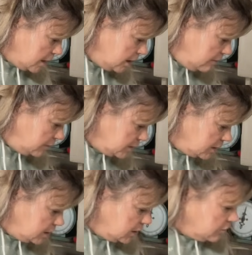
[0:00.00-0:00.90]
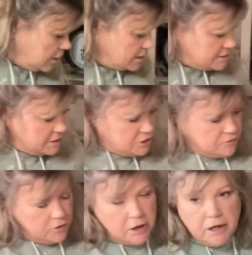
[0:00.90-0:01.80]
haven't done any cross stitch
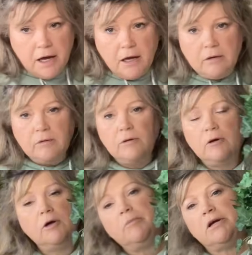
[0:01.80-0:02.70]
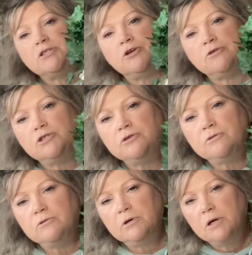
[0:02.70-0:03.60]
for it yet, but I showed
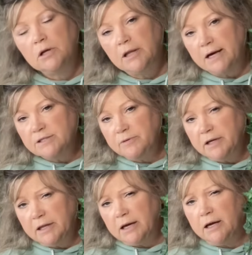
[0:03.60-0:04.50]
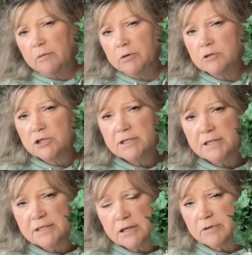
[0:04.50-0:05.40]
you last week that I had purchased
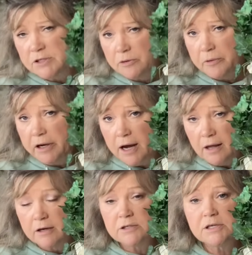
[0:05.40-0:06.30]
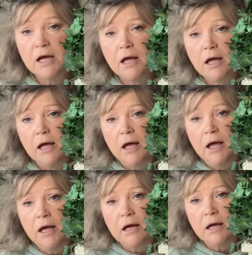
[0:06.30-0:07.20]
this. It was $3,
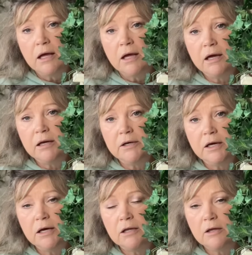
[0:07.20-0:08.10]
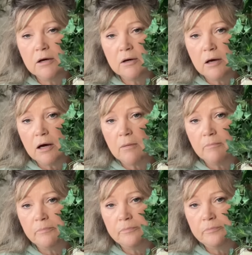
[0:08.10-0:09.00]
and the
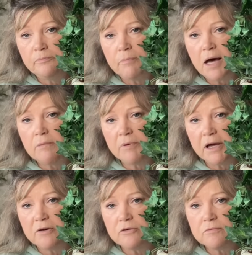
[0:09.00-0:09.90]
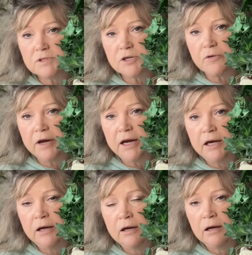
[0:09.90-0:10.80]
bottom planter was
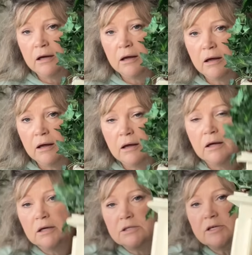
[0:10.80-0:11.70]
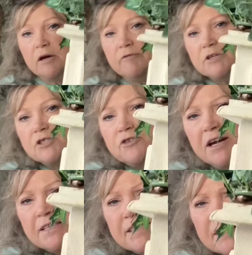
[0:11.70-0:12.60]
green. So I've distressed